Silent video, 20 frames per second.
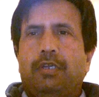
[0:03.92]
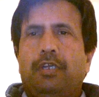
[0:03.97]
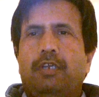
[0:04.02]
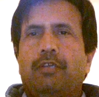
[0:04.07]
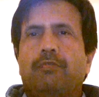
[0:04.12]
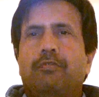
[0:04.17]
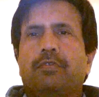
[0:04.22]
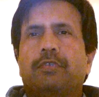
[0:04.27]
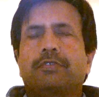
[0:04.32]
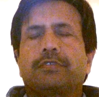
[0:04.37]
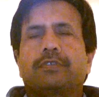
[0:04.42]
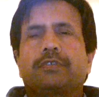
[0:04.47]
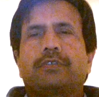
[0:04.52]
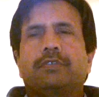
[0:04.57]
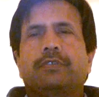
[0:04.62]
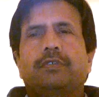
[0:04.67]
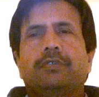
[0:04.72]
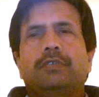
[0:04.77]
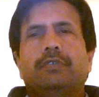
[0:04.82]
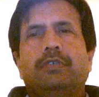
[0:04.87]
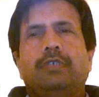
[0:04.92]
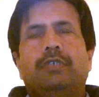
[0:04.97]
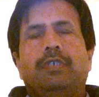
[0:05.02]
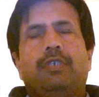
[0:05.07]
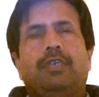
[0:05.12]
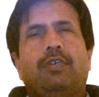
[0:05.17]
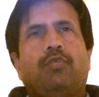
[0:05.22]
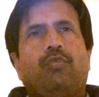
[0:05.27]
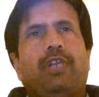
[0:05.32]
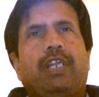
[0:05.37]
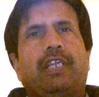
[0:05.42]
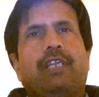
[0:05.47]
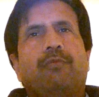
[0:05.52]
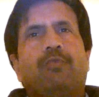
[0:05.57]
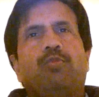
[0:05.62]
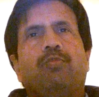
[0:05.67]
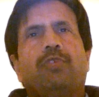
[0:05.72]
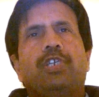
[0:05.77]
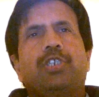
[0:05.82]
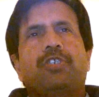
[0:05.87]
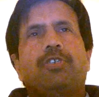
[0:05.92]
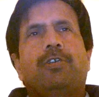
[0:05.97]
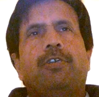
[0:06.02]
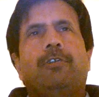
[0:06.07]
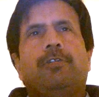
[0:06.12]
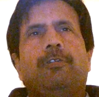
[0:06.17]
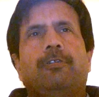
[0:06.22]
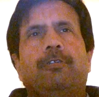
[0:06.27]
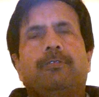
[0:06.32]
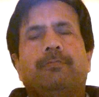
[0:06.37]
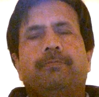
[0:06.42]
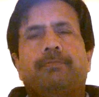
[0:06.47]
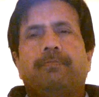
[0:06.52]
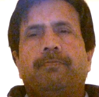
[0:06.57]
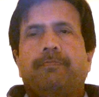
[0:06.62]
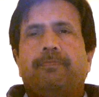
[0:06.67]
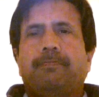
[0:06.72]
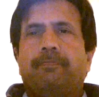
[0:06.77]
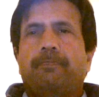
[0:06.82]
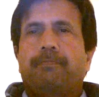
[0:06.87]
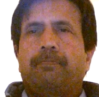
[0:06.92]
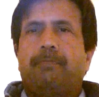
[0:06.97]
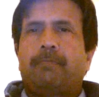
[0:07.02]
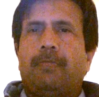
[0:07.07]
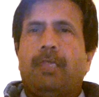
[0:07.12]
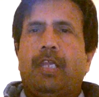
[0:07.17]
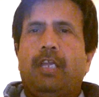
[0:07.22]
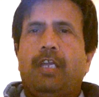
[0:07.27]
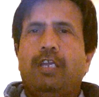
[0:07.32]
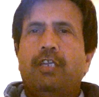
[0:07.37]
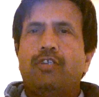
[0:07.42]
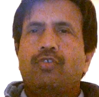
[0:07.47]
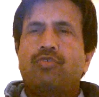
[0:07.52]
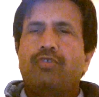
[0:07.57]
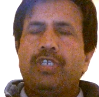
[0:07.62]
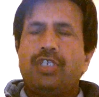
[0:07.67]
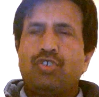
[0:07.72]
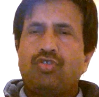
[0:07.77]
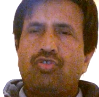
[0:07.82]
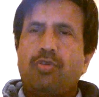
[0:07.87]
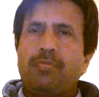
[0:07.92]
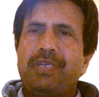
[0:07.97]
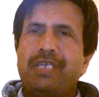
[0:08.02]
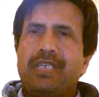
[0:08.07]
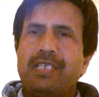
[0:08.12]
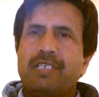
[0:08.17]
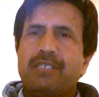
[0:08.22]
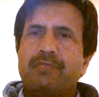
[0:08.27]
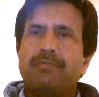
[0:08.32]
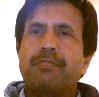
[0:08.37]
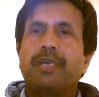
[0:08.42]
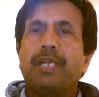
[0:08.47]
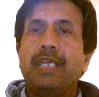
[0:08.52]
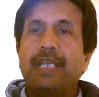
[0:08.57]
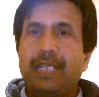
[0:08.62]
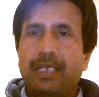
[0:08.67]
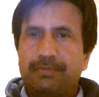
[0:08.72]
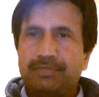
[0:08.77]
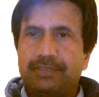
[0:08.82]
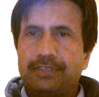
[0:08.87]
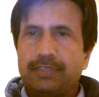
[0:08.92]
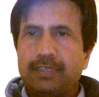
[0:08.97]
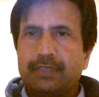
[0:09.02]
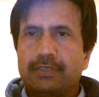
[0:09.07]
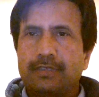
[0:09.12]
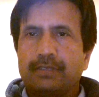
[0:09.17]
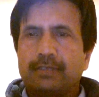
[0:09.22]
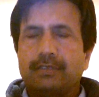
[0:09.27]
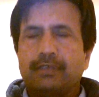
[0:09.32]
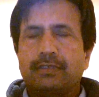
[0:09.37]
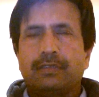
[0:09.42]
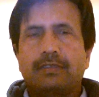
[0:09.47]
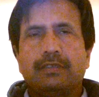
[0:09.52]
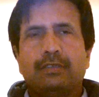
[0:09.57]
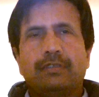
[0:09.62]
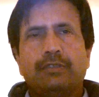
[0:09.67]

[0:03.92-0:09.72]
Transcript: hello viewers uh, welcome to my channel uh, today's topic is brain abscess